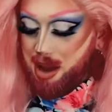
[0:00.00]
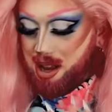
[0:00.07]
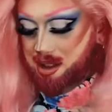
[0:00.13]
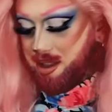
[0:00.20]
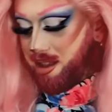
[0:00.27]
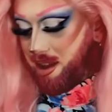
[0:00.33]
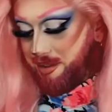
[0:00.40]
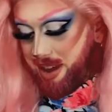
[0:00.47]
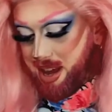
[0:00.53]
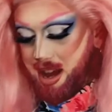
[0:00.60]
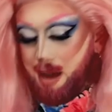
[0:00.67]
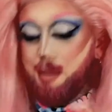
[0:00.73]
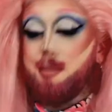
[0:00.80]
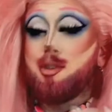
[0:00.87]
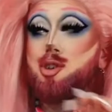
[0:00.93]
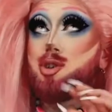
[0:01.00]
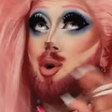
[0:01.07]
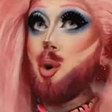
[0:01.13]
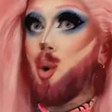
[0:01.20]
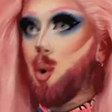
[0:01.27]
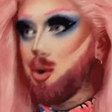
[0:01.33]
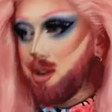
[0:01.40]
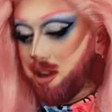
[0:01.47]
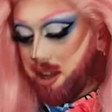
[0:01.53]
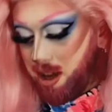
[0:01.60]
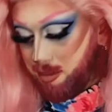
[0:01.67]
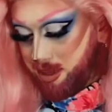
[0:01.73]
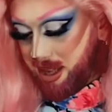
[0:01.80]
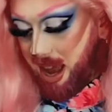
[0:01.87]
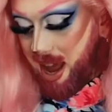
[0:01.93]
I love it. I'm totally
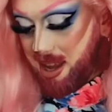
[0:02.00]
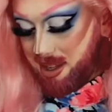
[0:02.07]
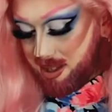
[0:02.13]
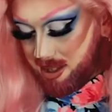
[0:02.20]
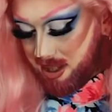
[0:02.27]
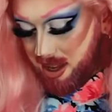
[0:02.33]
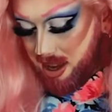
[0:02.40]
obsessed.